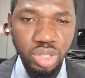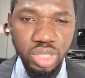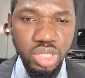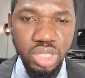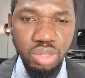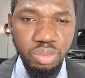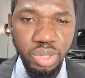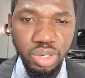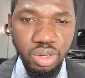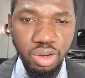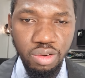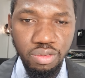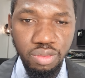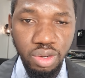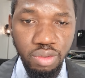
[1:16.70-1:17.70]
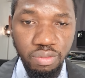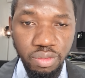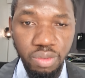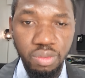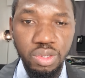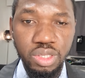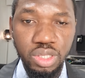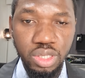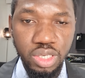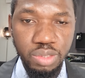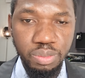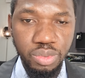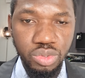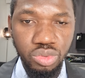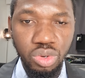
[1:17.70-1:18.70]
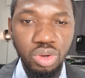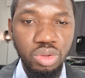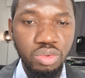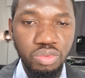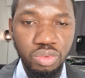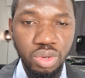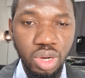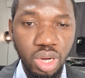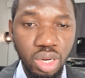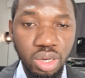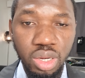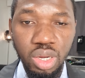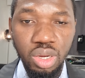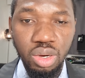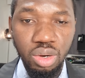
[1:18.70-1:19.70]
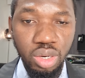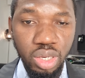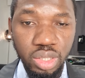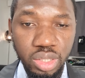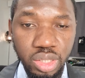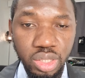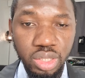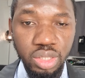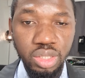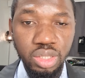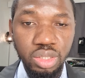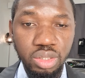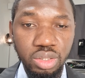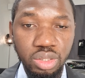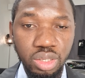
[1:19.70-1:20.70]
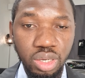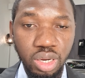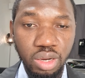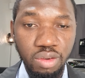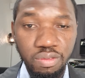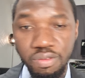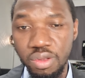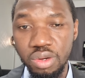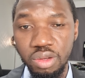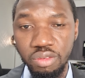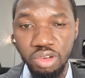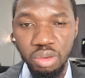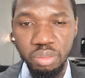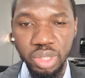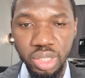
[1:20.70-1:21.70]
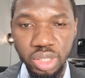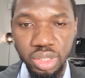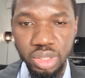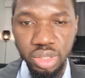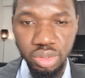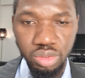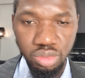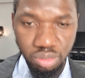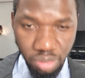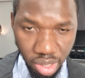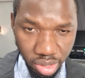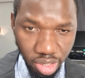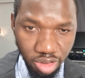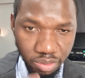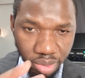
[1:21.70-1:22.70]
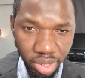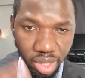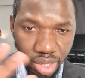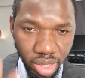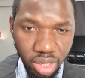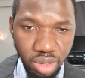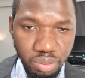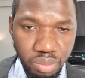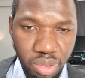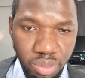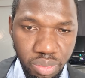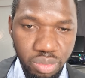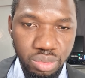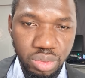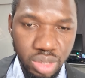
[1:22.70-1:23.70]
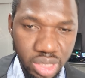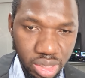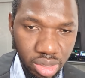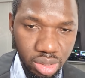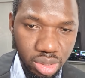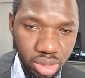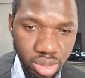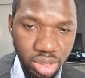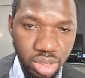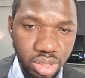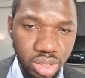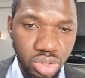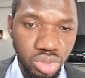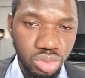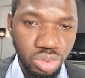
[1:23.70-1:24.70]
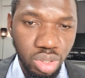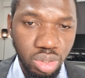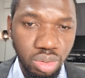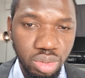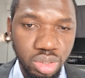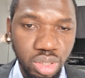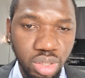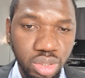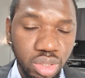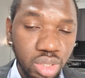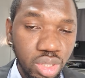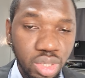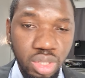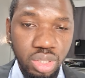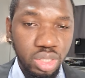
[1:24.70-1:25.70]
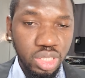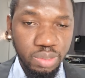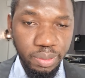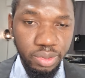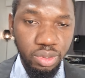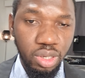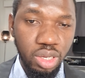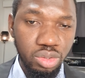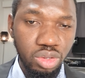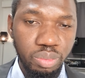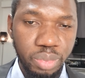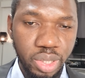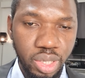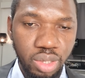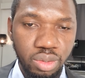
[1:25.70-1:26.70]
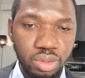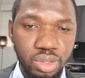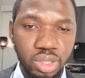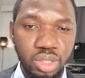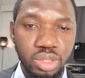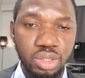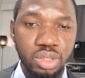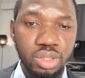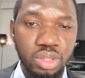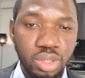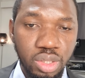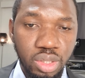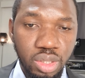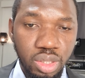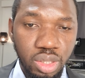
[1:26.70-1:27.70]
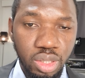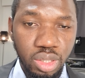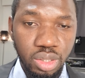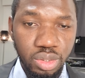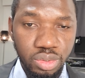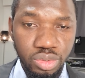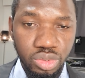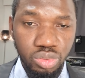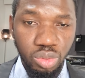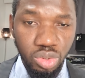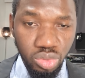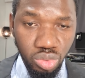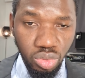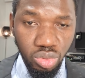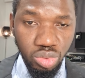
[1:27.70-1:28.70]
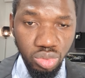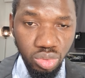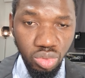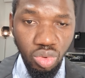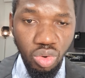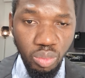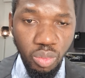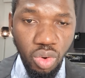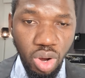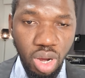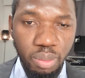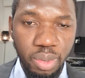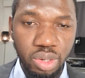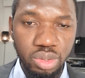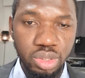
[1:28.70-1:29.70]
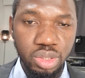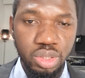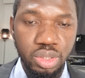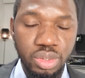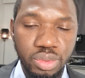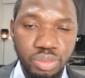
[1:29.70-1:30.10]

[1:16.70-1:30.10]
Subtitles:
is the meaning of frequency response, or if you are already in field of communication, you might have been hearing people discussing this issue a lot and this particular topic a lot, and you want to know more about it.